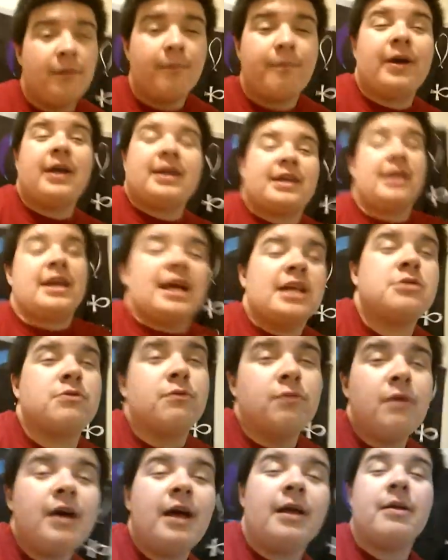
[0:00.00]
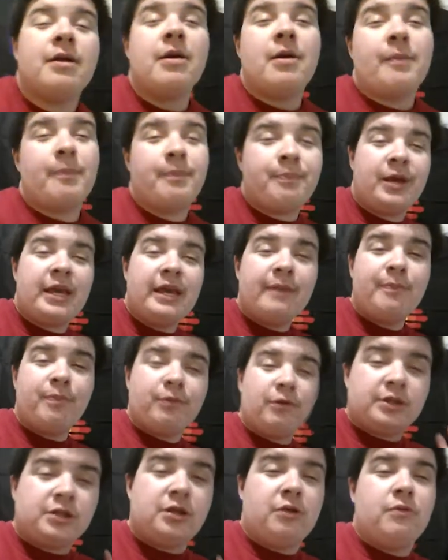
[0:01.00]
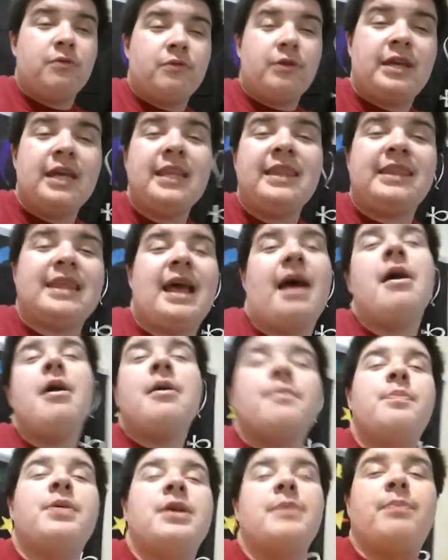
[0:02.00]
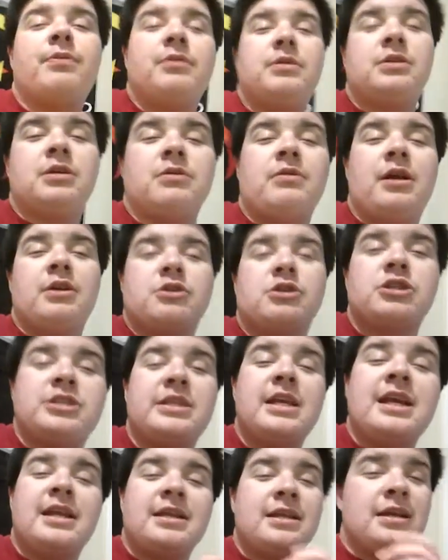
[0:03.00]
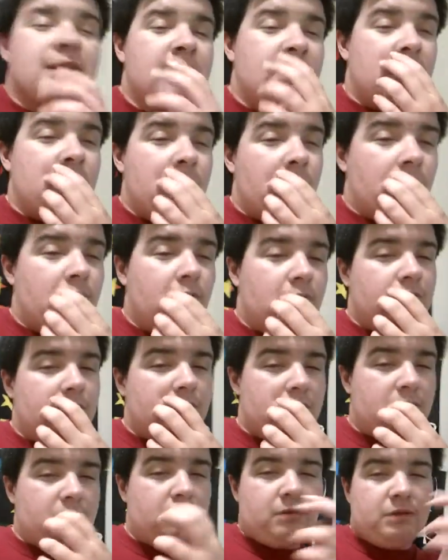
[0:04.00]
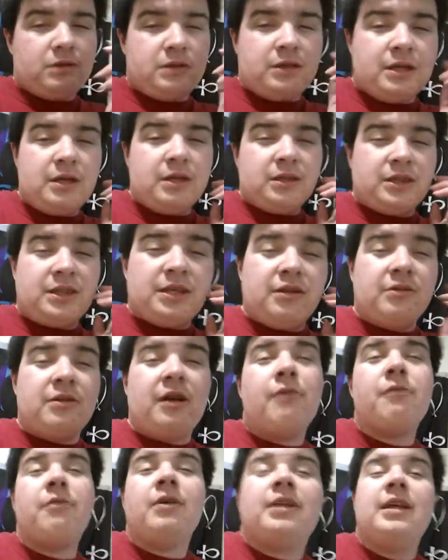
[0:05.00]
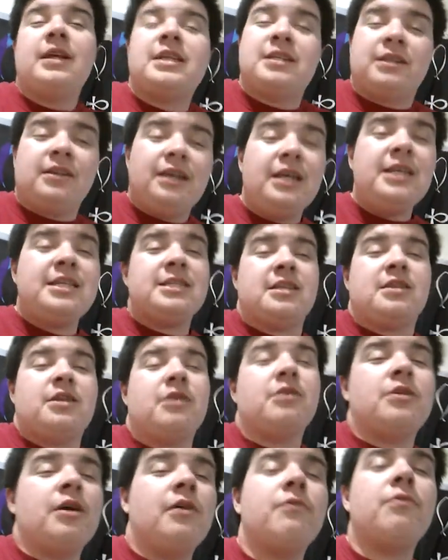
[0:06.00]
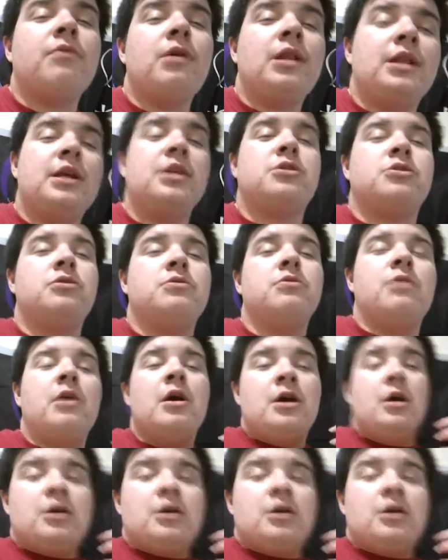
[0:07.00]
But guess what? People don't get that. People don't understand. They're not willing to listen. They're not willing to